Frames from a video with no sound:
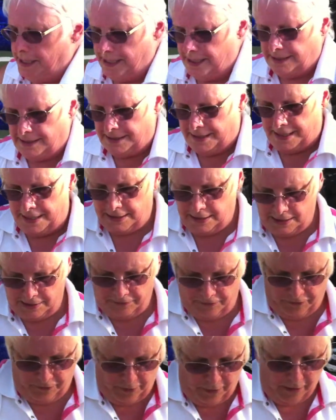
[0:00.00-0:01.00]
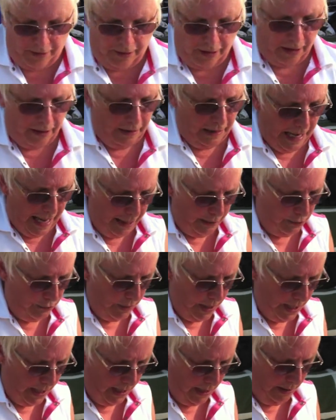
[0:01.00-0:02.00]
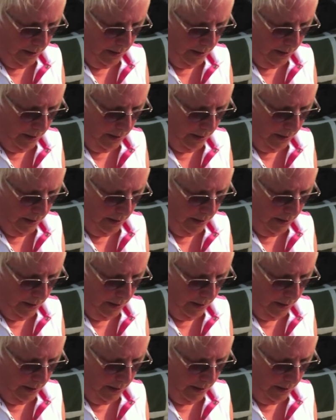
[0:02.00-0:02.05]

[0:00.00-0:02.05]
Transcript: is this for our electric